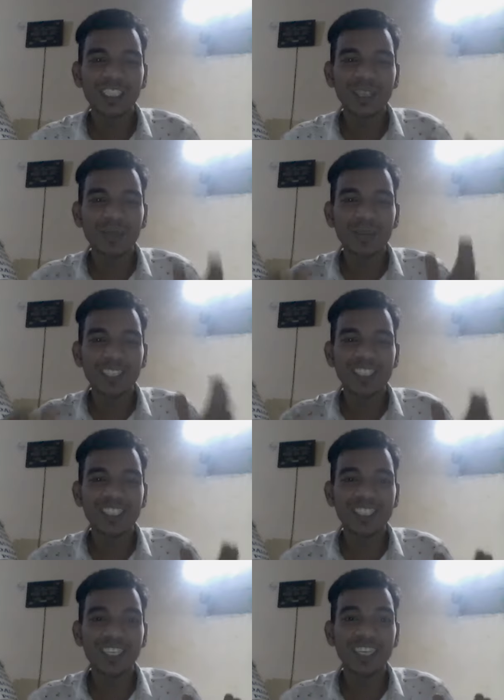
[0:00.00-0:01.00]
some persons
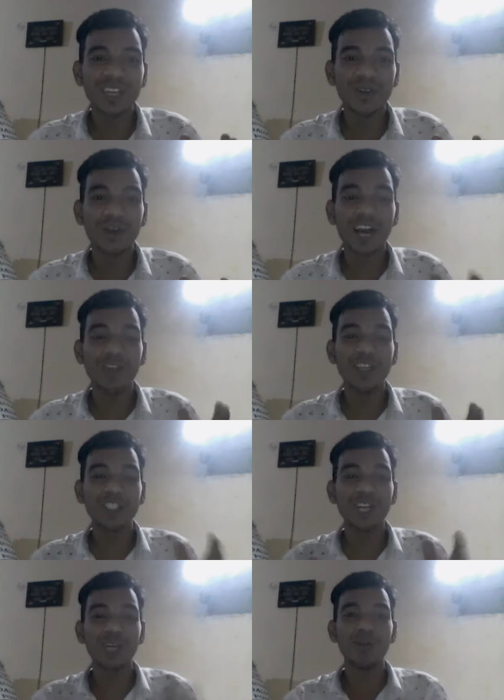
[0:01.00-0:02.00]
think that no, I will
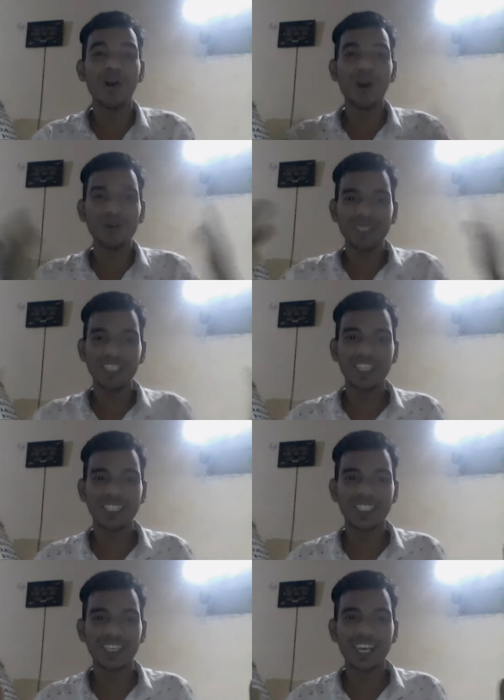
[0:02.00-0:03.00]
start my own
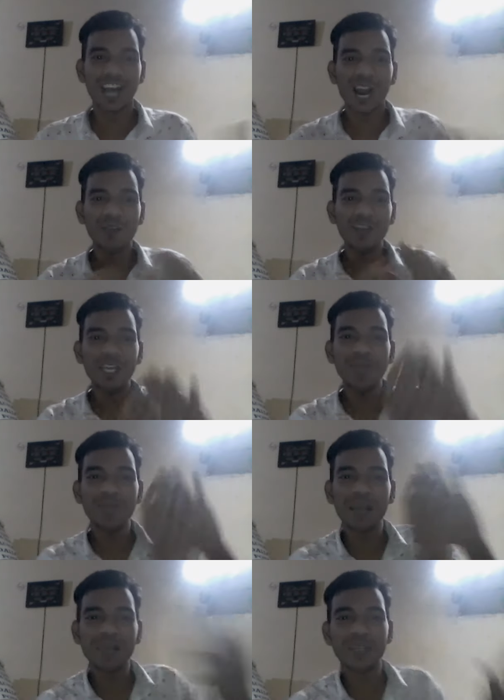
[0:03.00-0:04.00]
business, I will leave
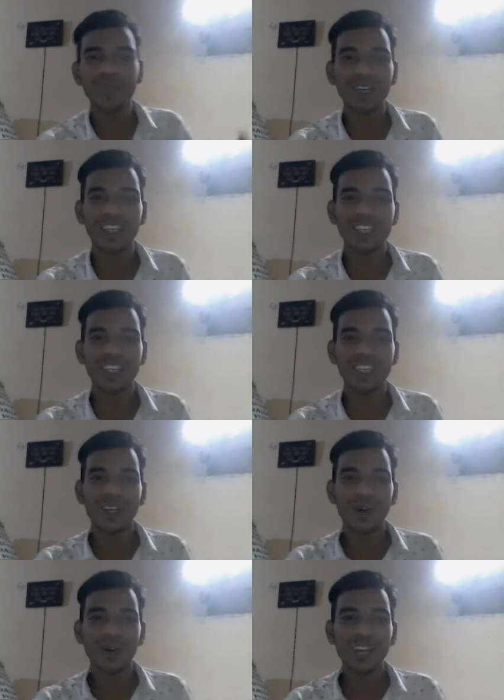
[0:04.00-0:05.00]
that company,
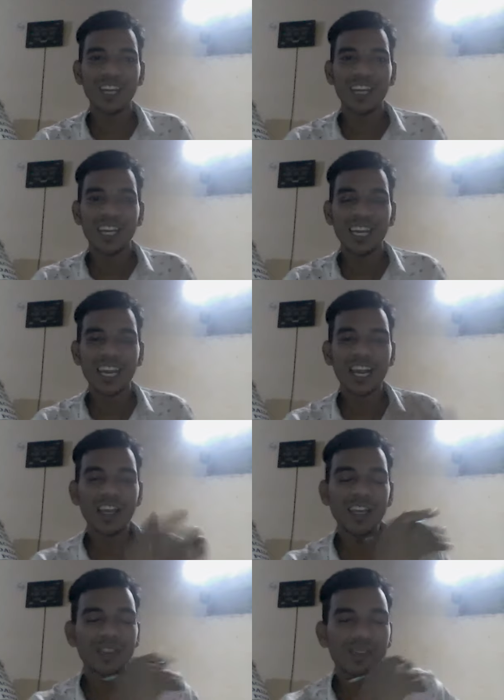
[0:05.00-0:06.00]
okay. Like
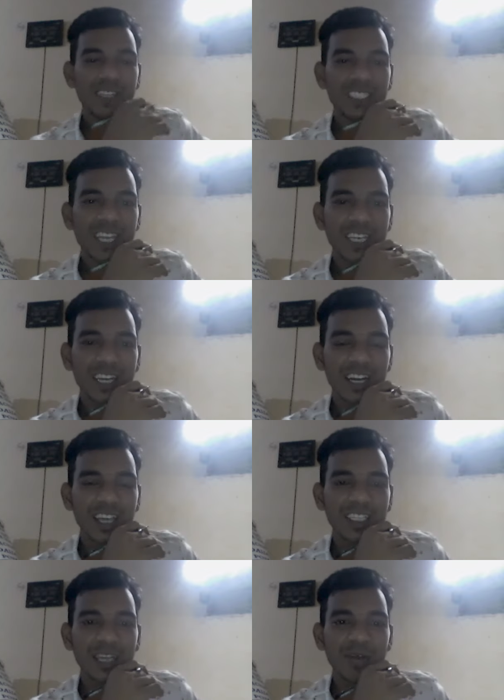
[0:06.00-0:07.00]
if I will see an
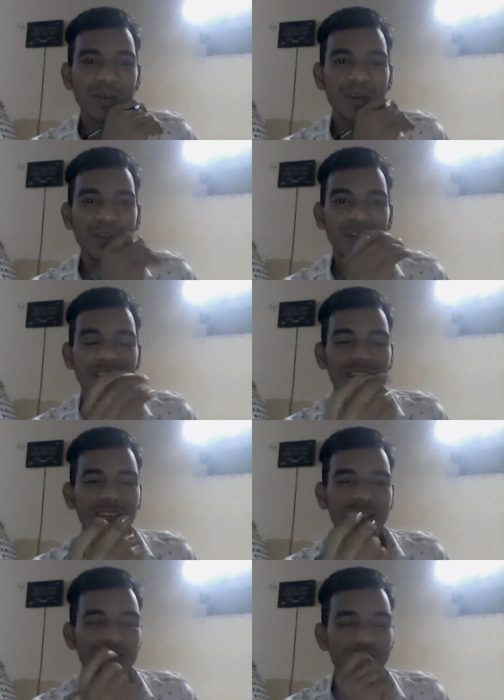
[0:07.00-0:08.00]
example of
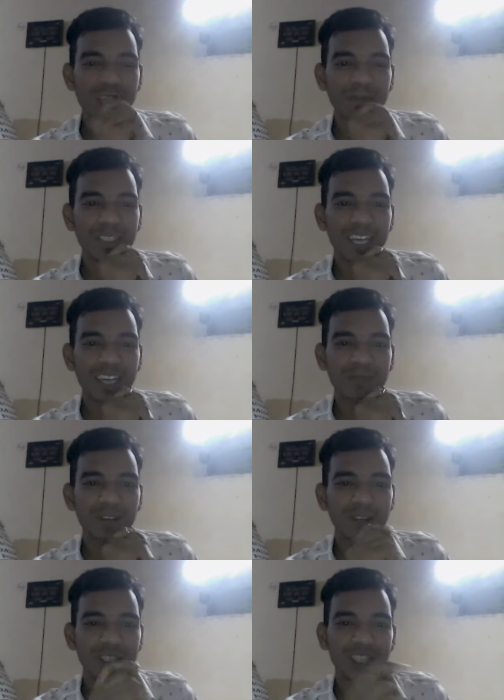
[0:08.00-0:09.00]
Sundar Pichai,
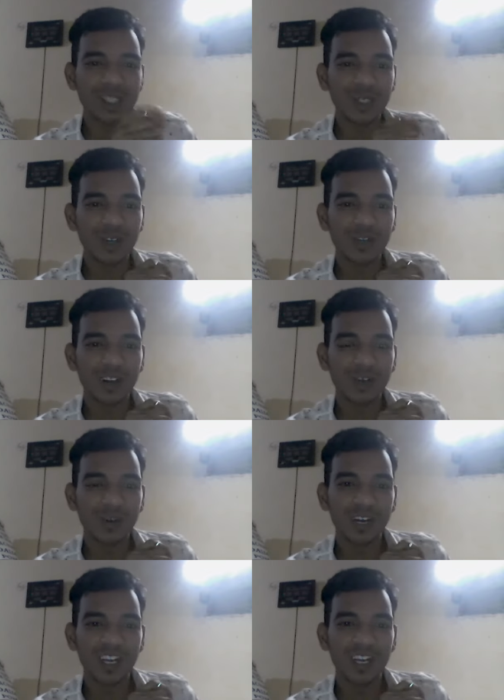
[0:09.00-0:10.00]
because he is CEO of
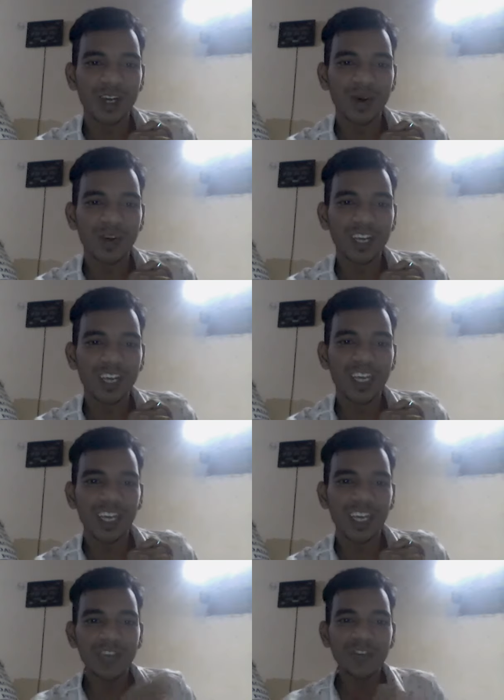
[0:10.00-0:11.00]
Google, okay,
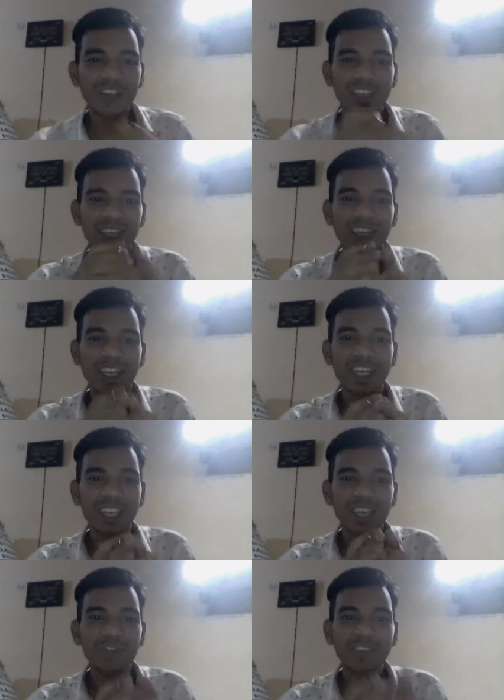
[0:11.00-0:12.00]
if
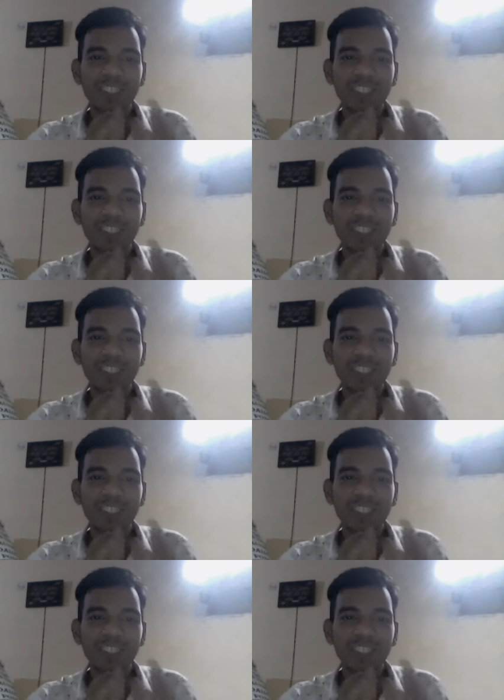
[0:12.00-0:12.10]
he